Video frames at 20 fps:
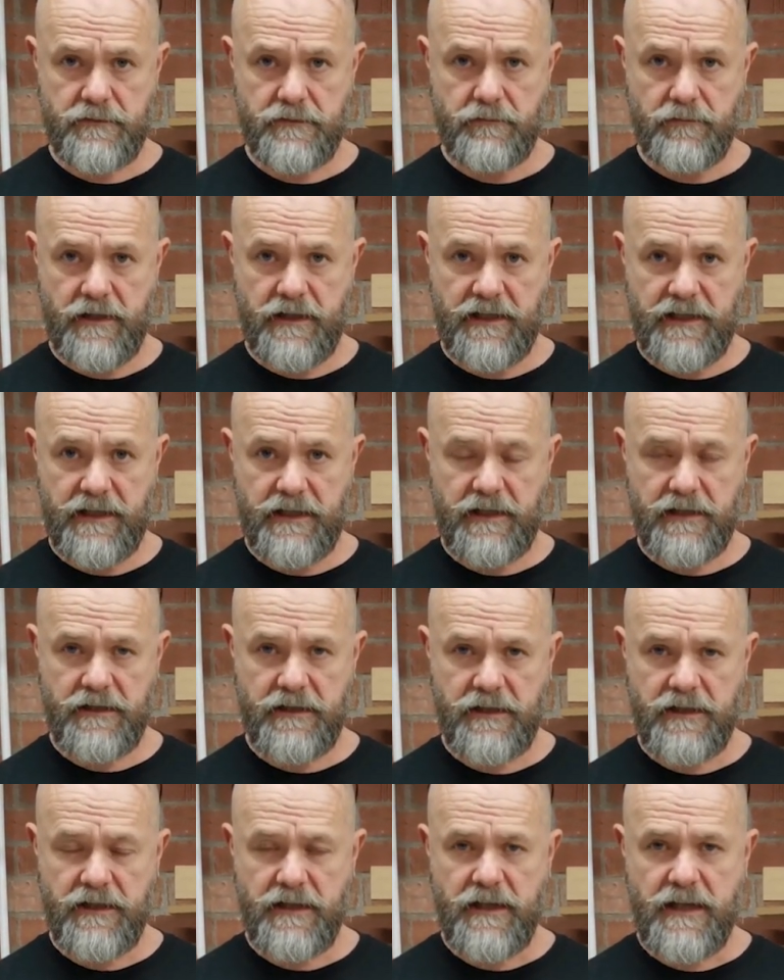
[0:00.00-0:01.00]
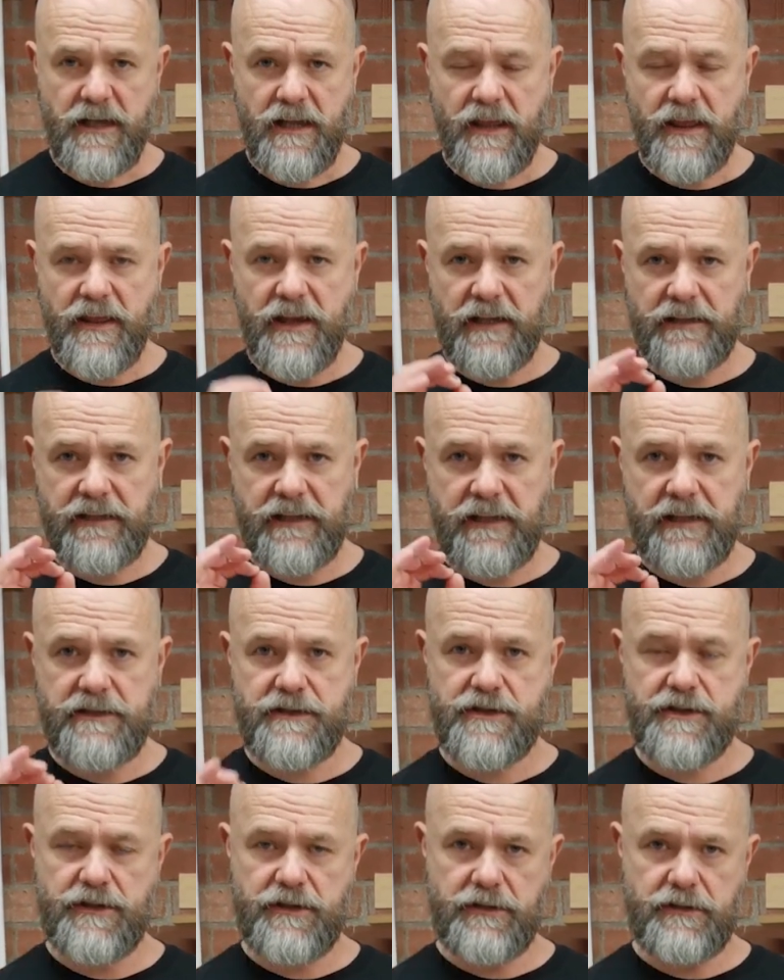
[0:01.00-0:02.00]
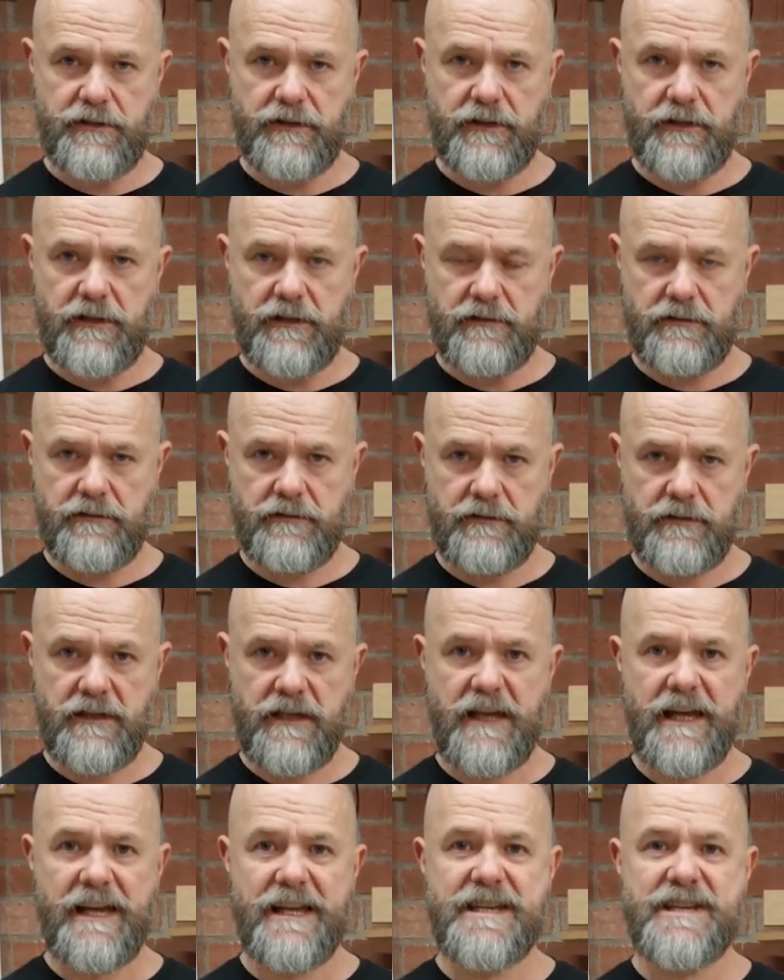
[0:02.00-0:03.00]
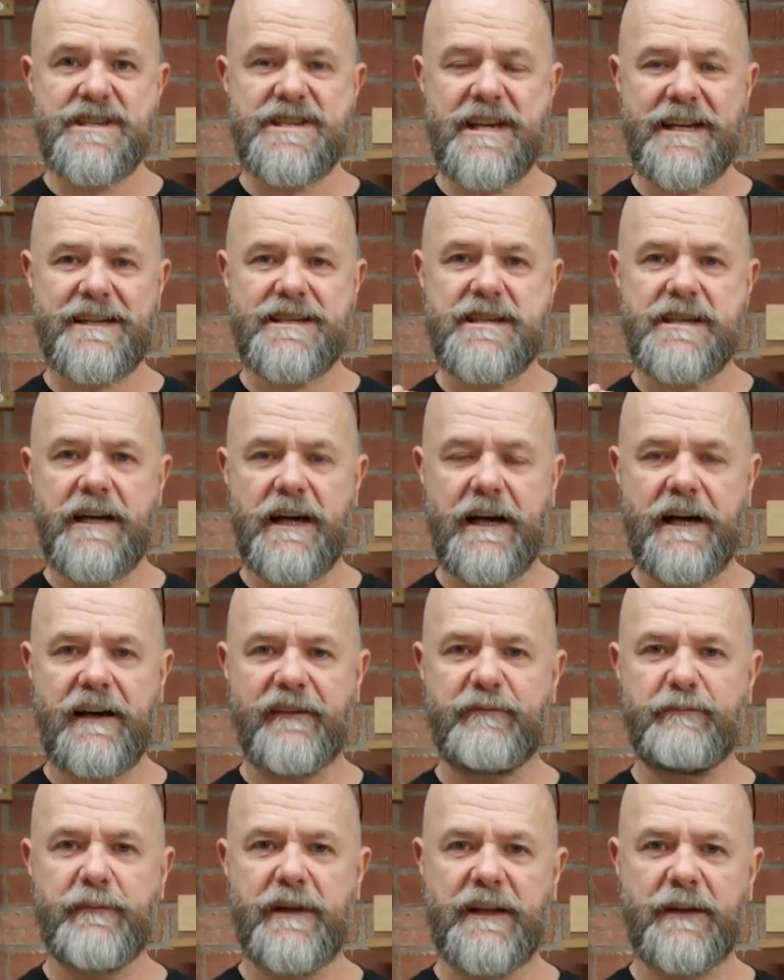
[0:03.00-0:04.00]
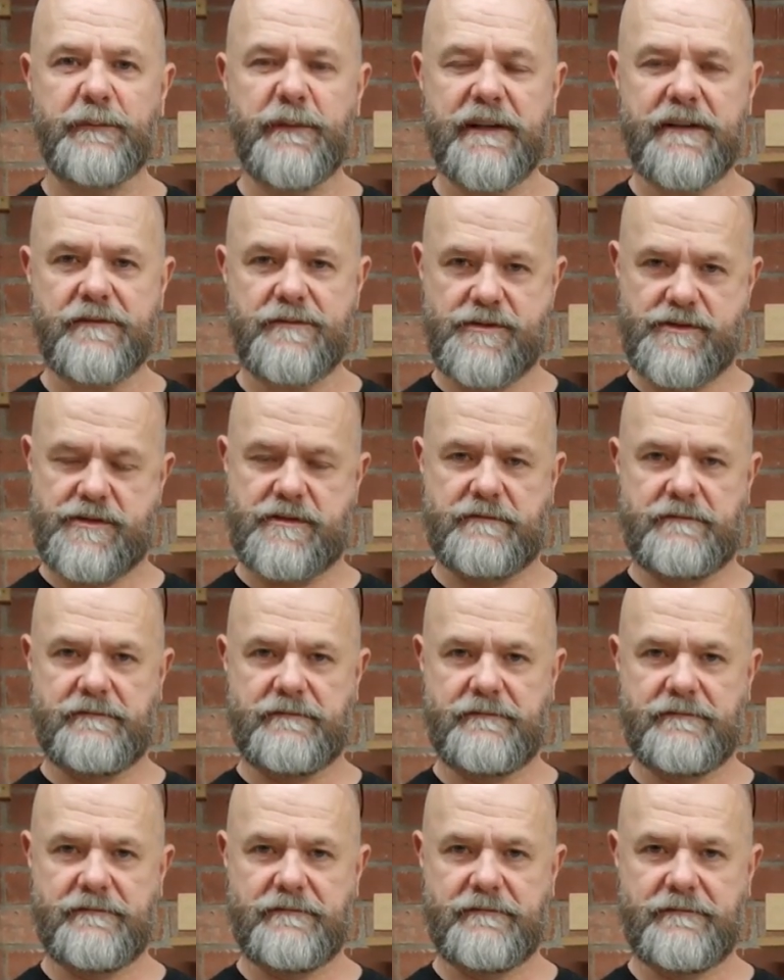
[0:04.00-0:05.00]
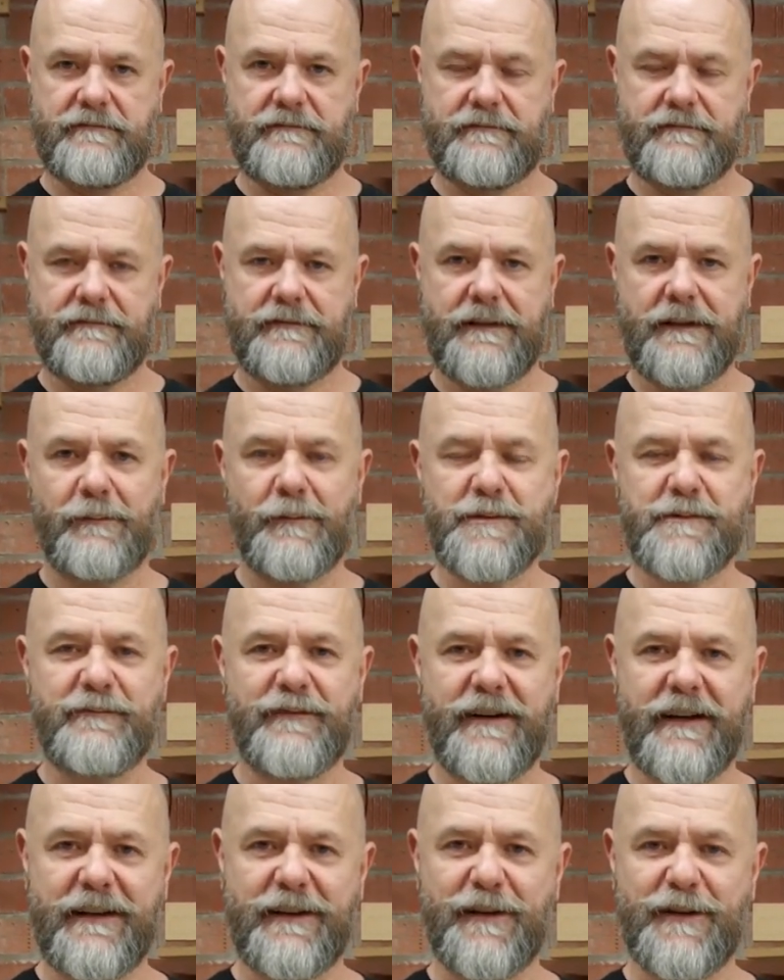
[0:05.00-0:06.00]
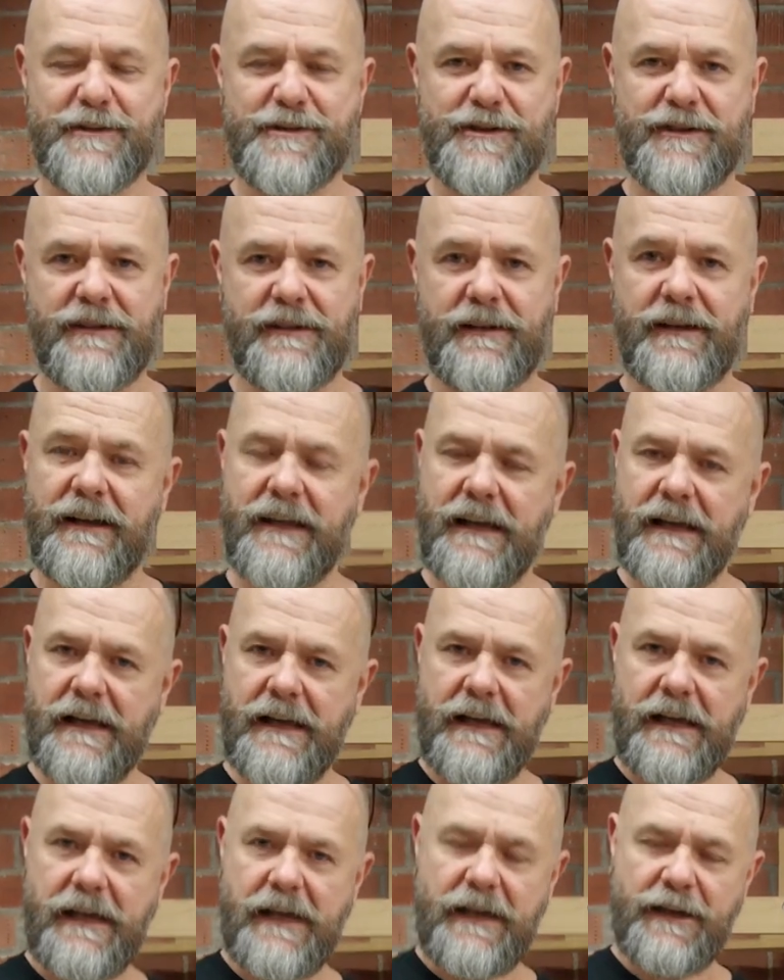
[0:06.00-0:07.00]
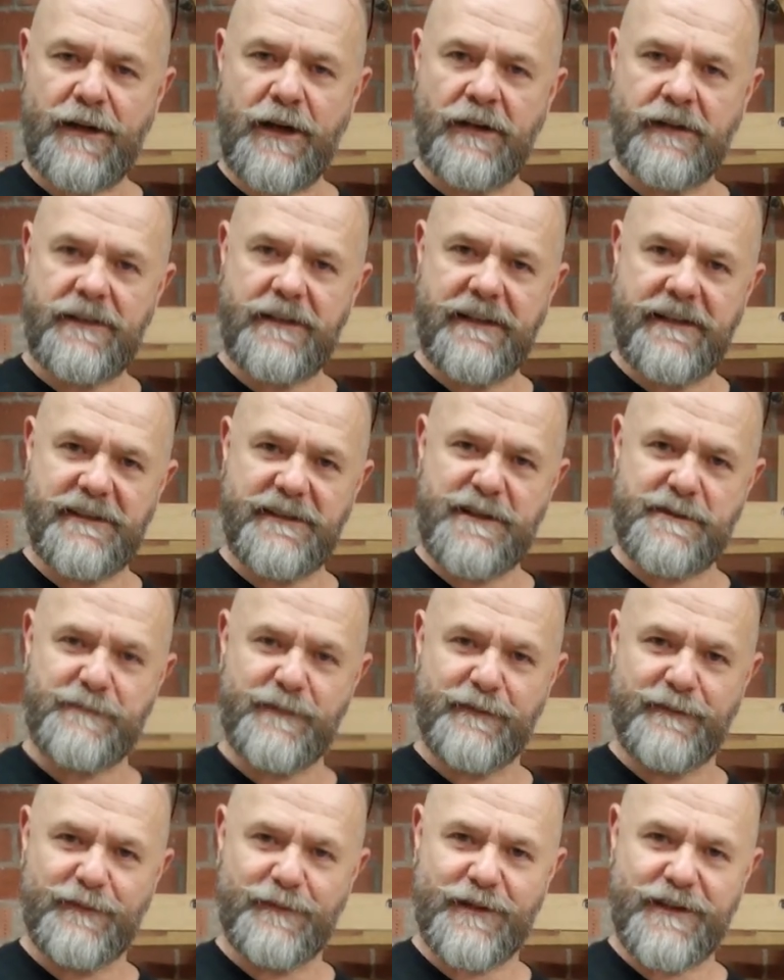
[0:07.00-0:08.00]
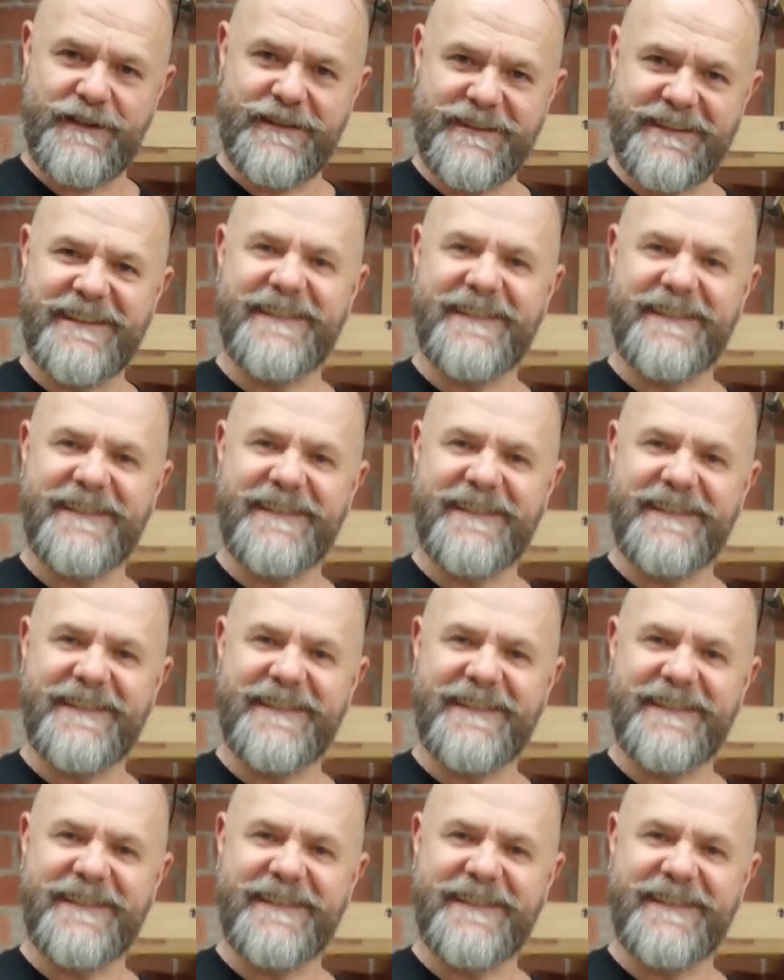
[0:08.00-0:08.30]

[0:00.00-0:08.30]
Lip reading: Okay, that gets you 6.5mm. Wasn't very good at school. I calculated this before.